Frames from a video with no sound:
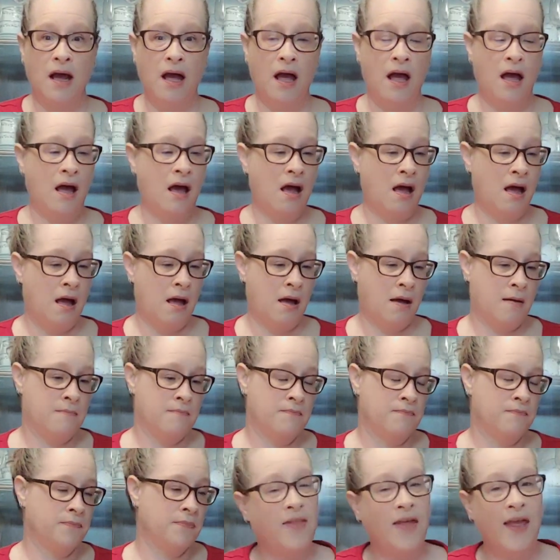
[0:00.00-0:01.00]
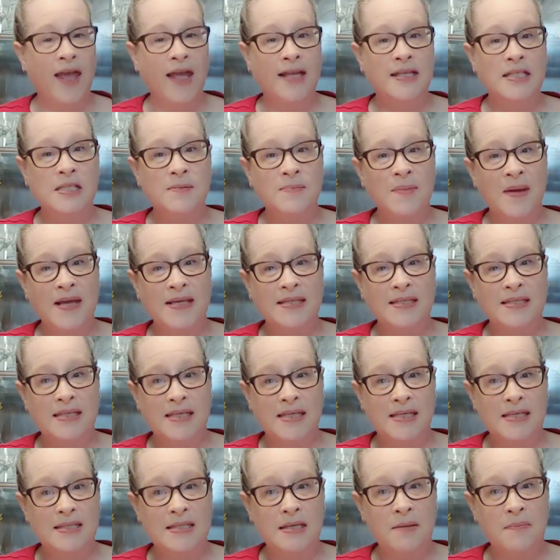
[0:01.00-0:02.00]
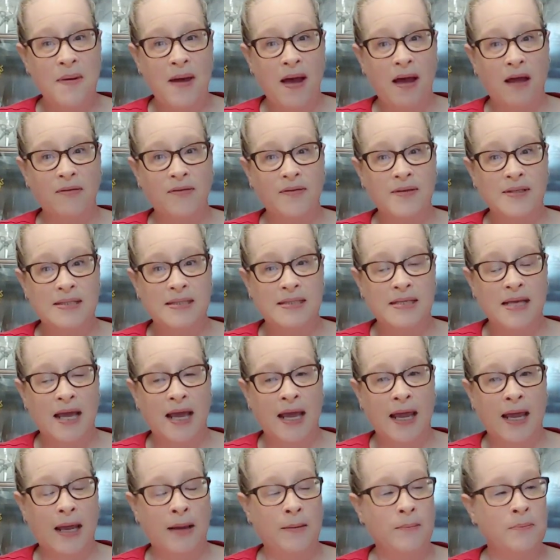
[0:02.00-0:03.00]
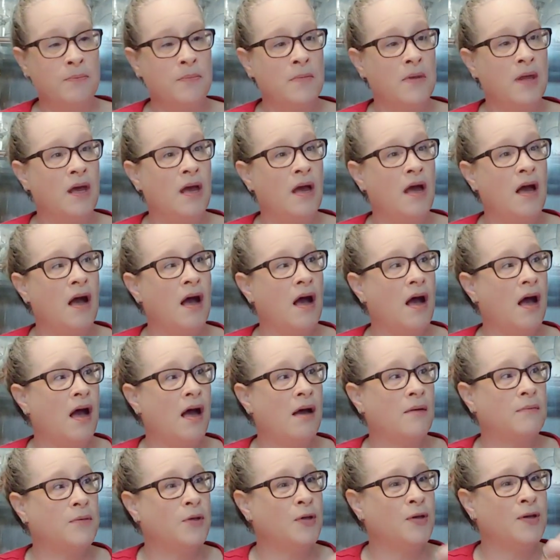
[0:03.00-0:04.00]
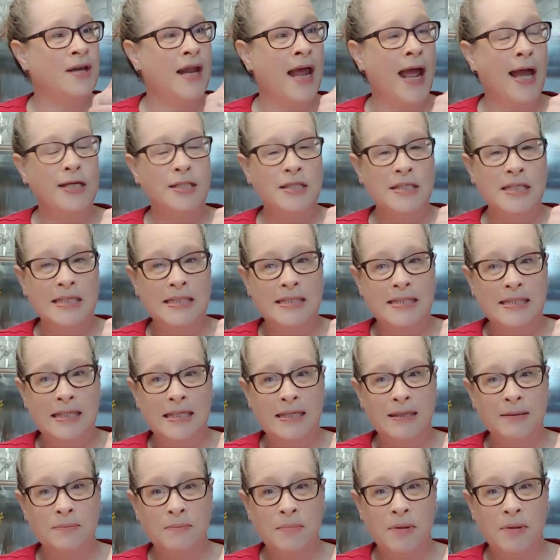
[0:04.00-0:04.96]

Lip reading: The headspace is about the same. You can actually see them